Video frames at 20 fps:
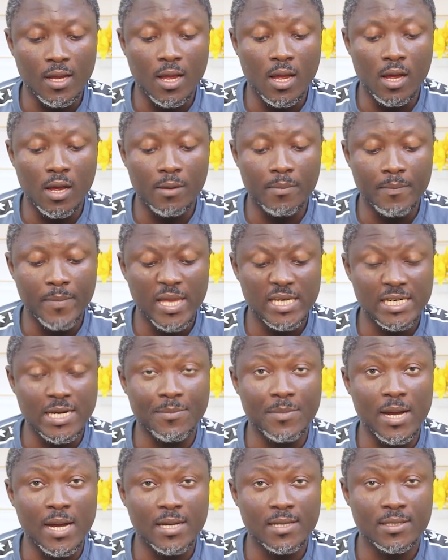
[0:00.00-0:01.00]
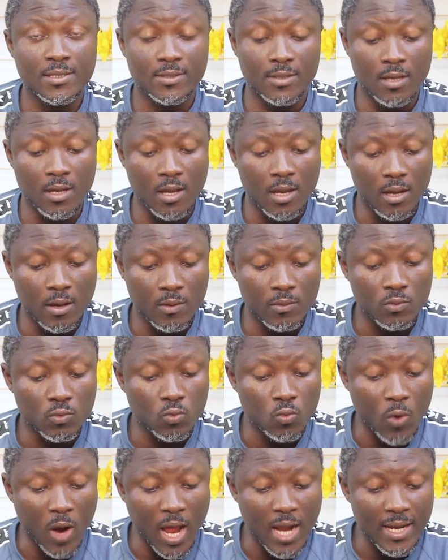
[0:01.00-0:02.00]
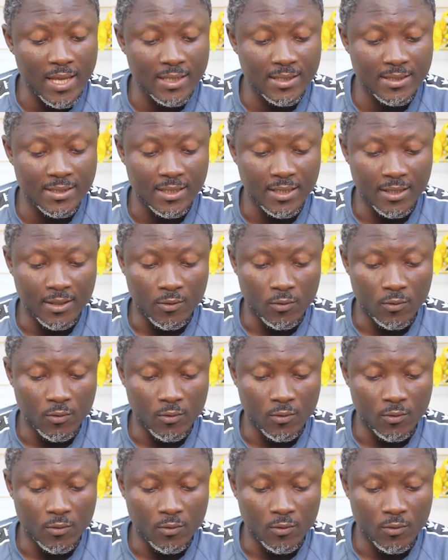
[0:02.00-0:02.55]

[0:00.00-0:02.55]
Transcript: metamask wallet.